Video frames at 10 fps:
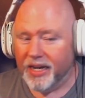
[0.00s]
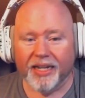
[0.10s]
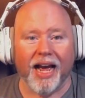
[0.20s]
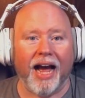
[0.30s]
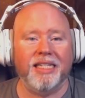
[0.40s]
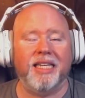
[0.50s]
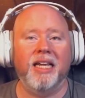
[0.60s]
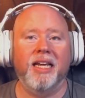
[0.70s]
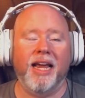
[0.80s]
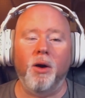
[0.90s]
Guys,
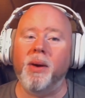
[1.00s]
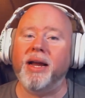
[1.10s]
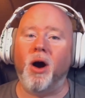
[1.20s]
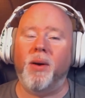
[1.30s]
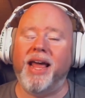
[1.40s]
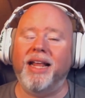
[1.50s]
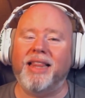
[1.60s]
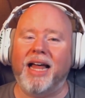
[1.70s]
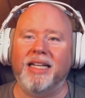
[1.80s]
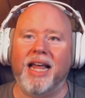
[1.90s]
here we go. Hit
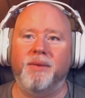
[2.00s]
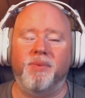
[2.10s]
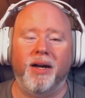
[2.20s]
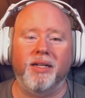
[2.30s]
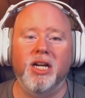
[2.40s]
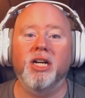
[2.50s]
that like button.